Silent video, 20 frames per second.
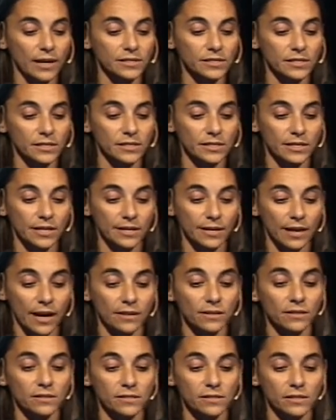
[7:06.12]

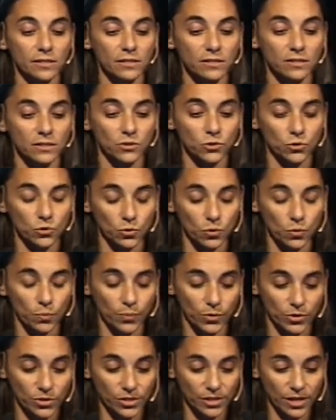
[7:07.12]
anti-DNA
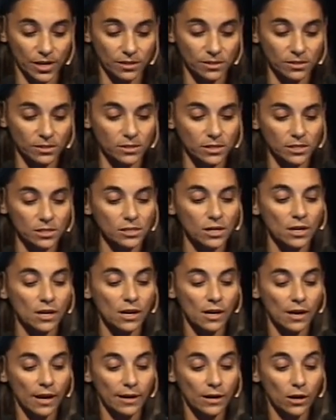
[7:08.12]
62%,
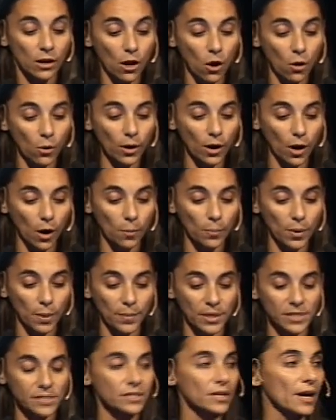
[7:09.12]
low
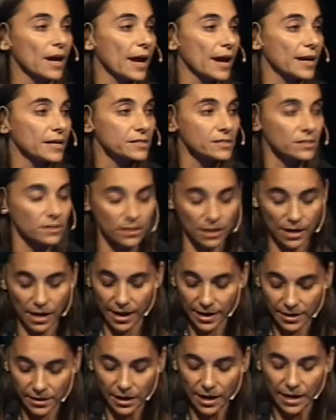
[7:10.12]
complement
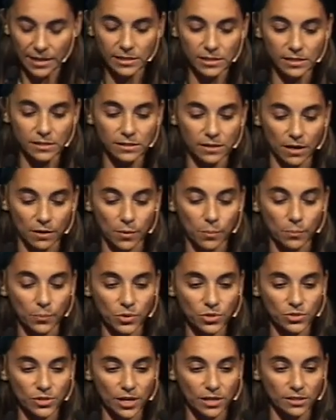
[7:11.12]

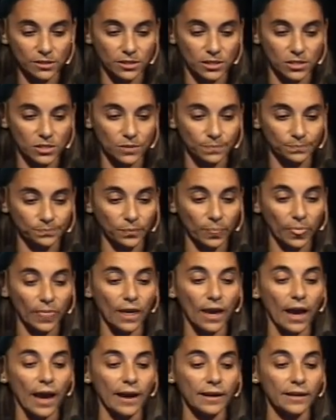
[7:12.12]
87%.
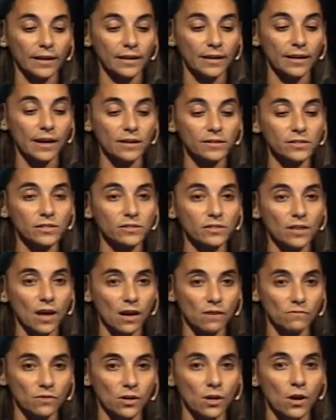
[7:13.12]
And here the
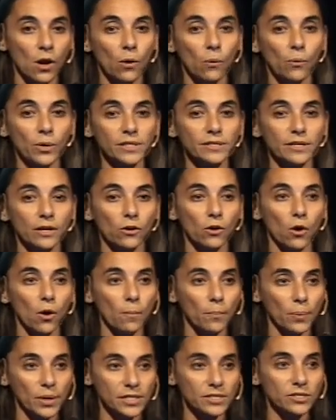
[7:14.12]
table with the
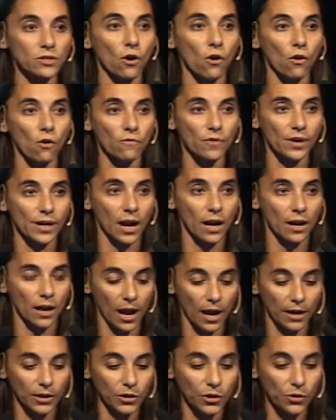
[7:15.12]
complete overall
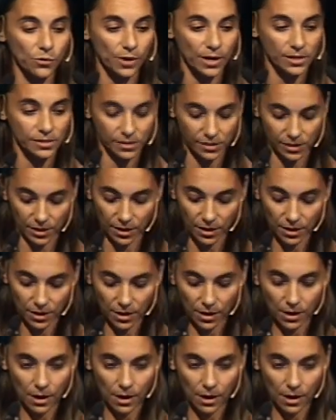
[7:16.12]
accuracy,